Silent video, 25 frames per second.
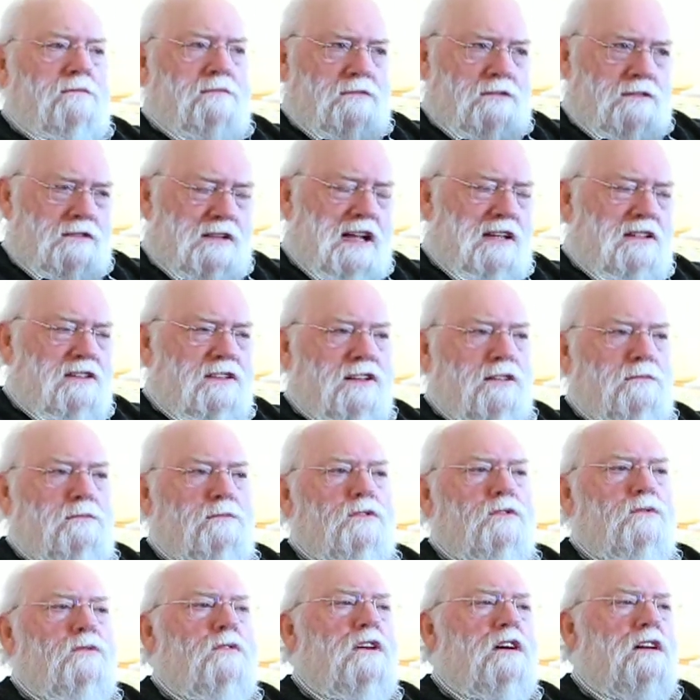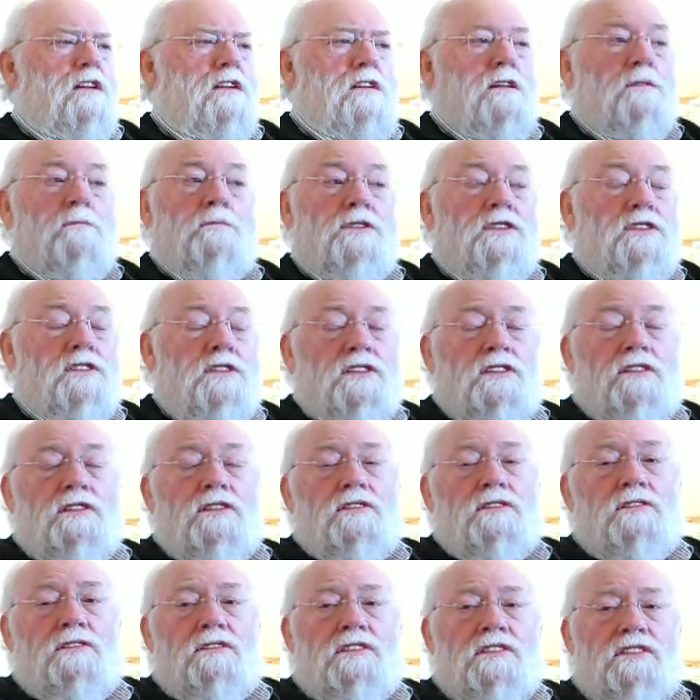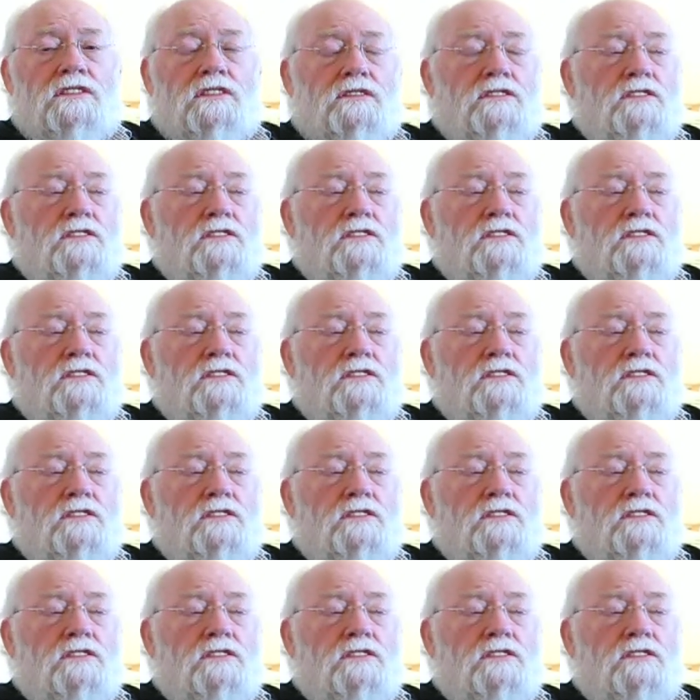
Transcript: That's number one. Number two is a